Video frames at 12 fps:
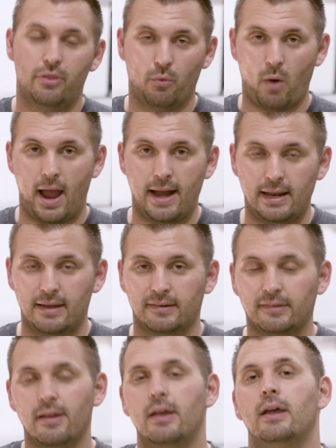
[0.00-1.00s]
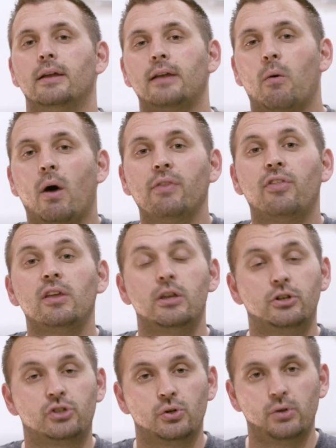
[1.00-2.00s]
the way it is. Now one thing
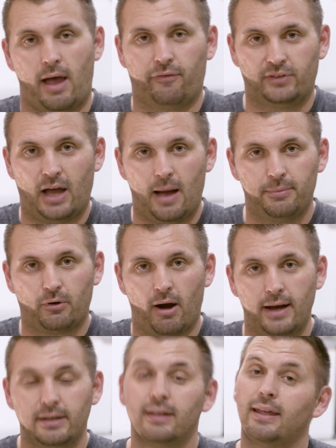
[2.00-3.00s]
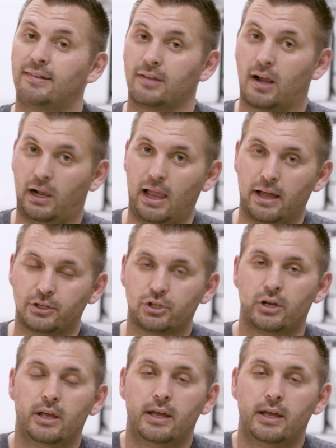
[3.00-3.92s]
you do have to upgrade is the clutch.